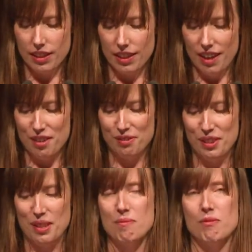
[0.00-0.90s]
I feel
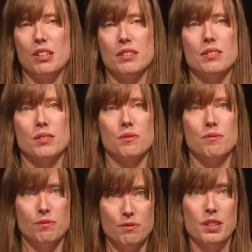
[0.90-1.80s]
I'm very
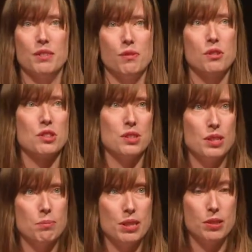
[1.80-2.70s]
fortunate to
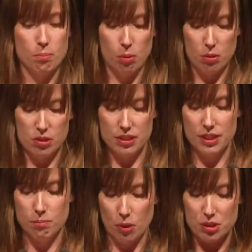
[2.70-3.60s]
be supported in
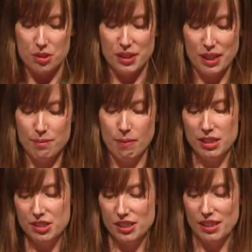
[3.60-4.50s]
monitoring and
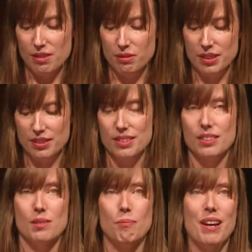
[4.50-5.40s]
managing that risk
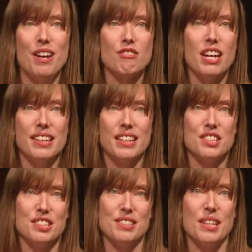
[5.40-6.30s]
by our
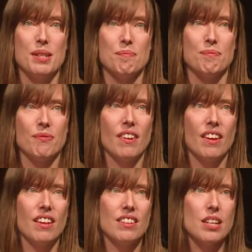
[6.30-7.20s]
radiation team,
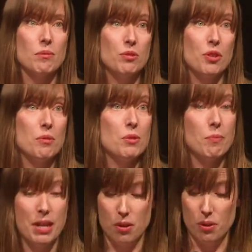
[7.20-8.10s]
some of whom you
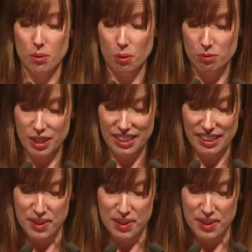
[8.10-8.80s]
may know already.